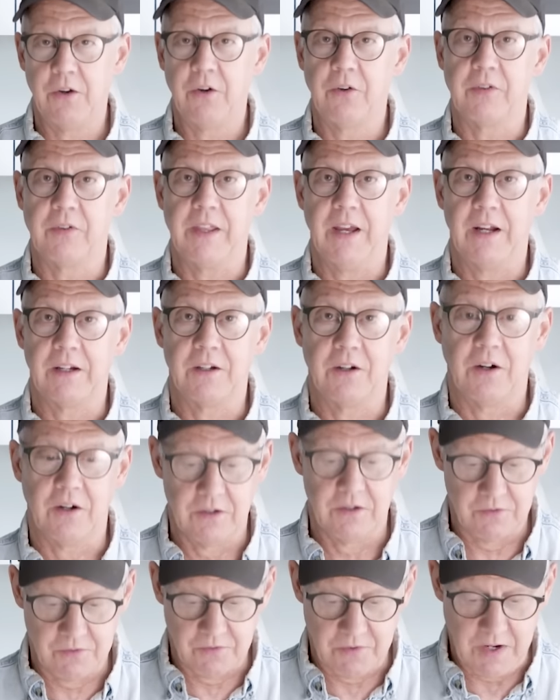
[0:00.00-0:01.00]
over that
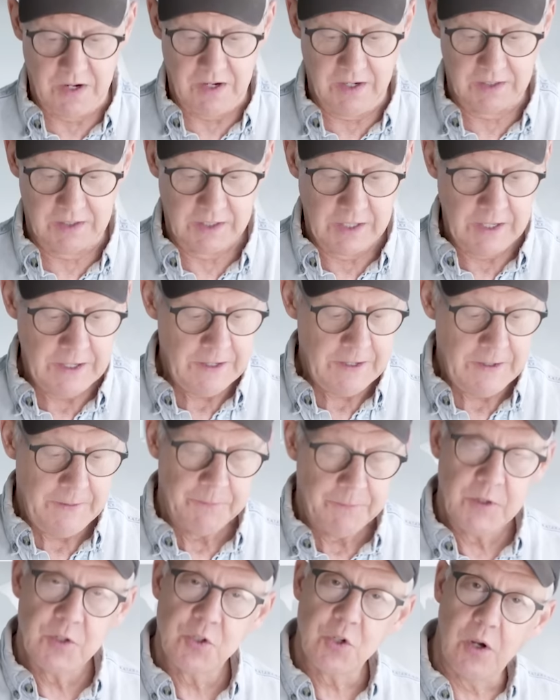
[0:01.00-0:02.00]
garden rock.
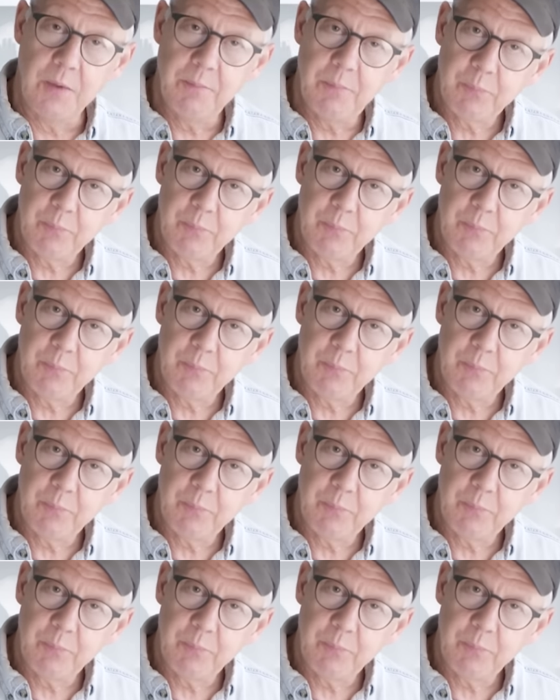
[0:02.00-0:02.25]
So I'm